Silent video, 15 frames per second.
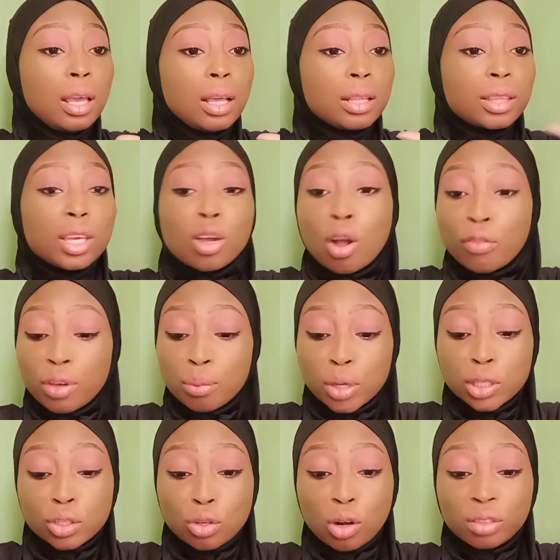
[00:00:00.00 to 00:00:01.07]
Think of a
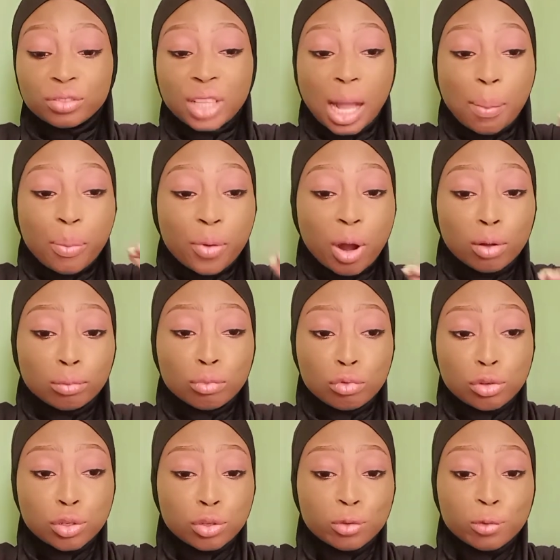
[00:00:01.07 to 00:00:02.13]
mixture of that brown
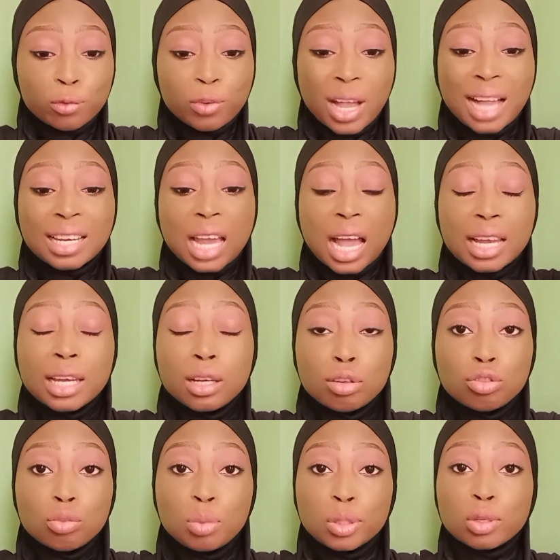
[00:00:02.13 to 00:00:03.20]
Musuf and add a little
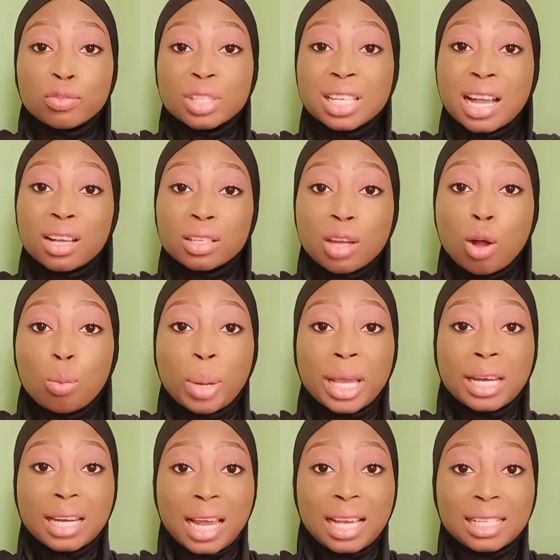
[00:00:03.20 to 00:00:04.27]
bit of Scandal by
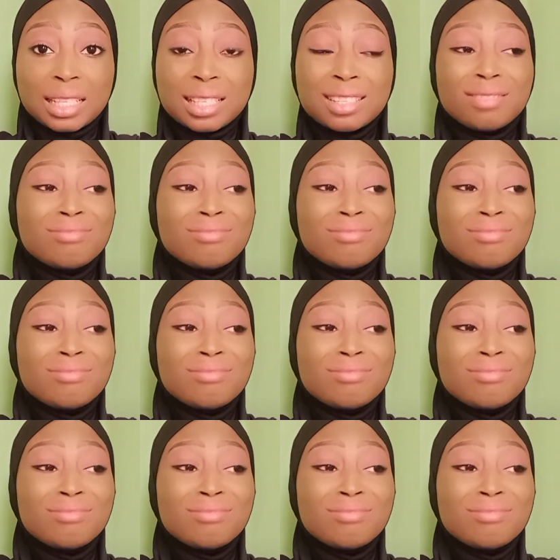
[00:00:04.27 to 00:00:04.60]
Night.